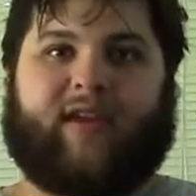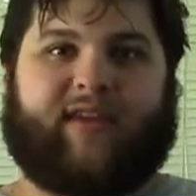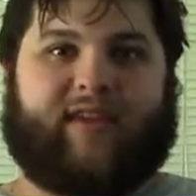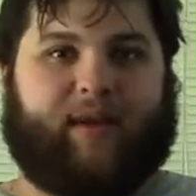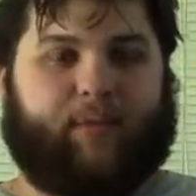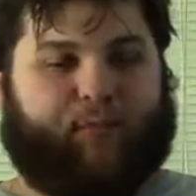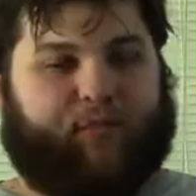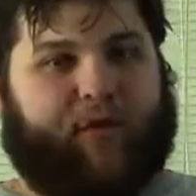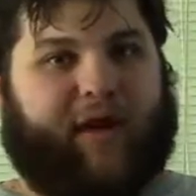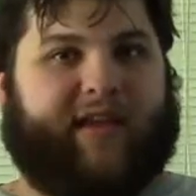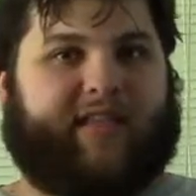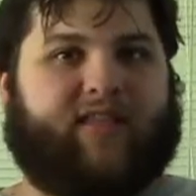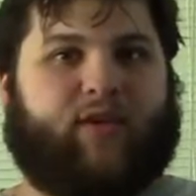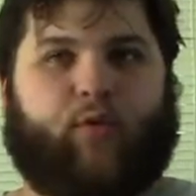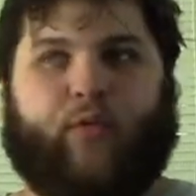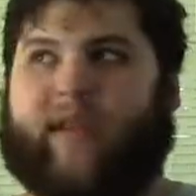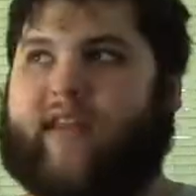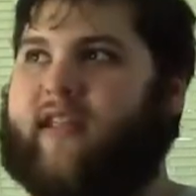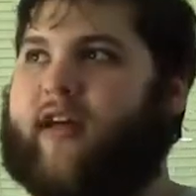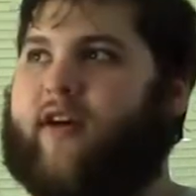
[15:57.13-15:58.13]
You break the
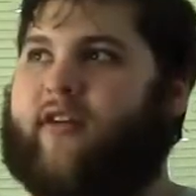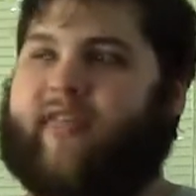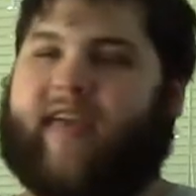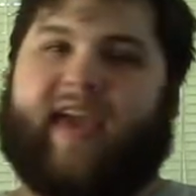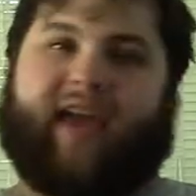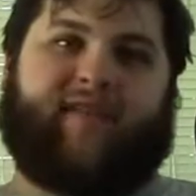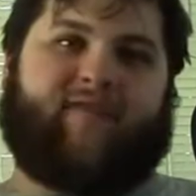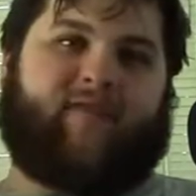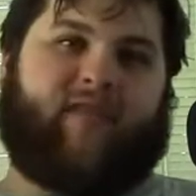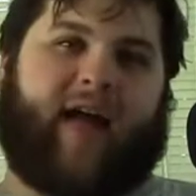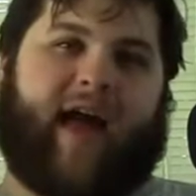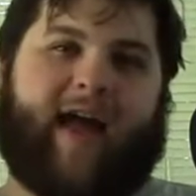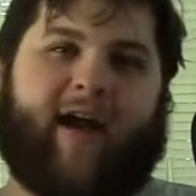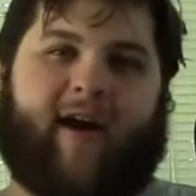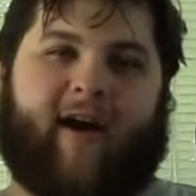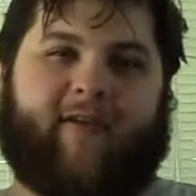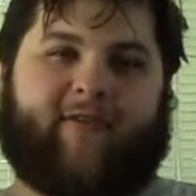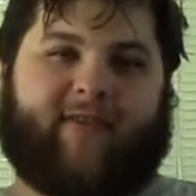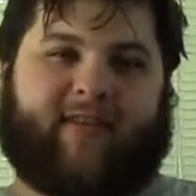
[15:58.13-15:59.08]
window, they fly off